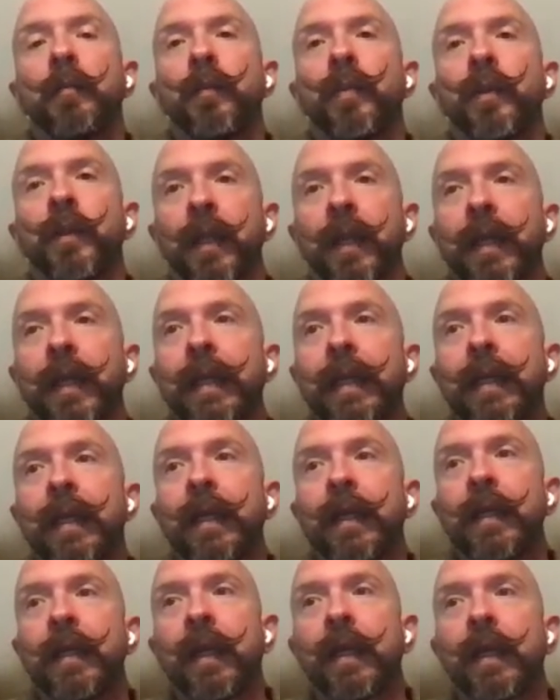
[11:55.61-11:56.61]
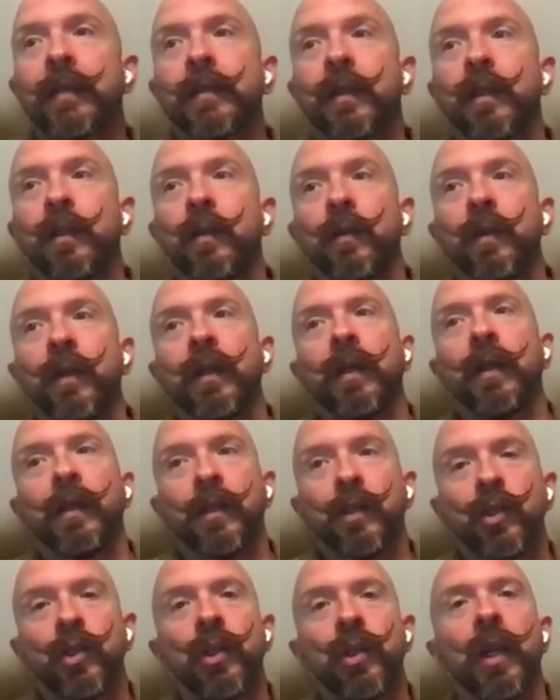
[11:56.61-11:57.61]
planning and executing a
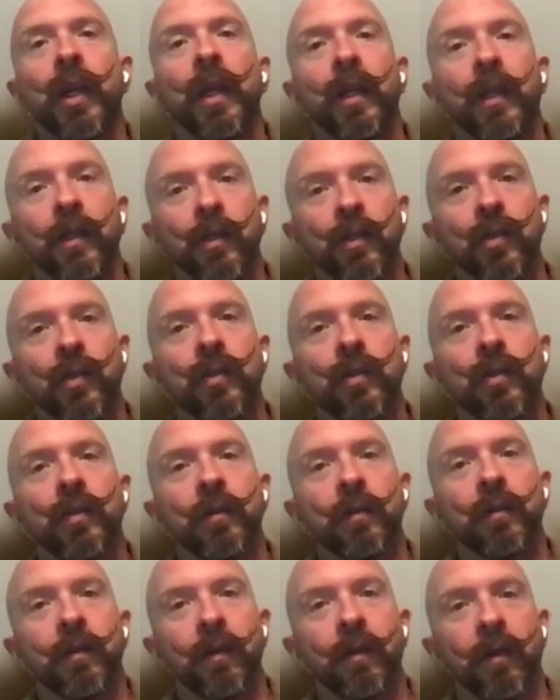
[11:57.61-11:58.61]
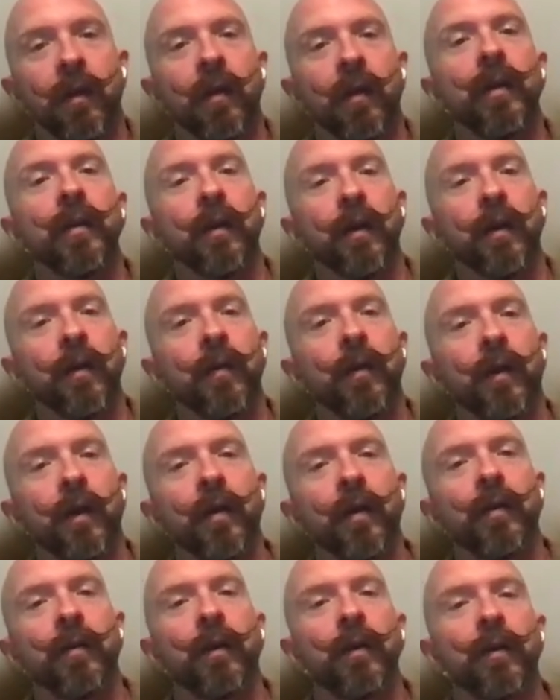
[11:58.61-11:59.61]
change on
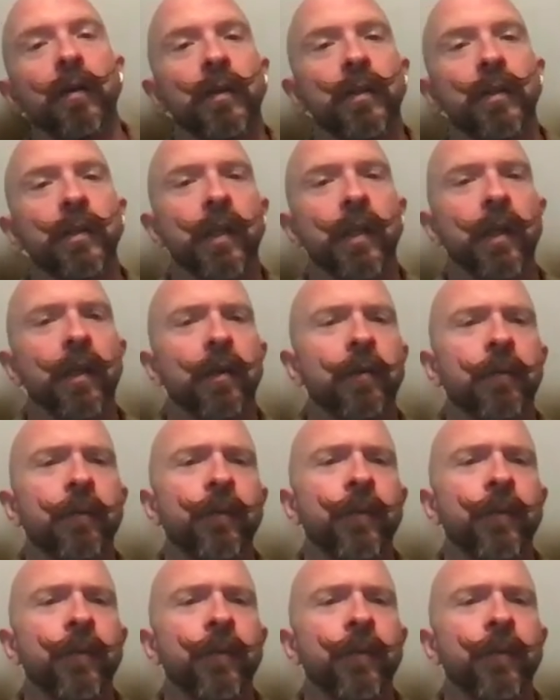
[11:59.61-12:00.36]
a large scale.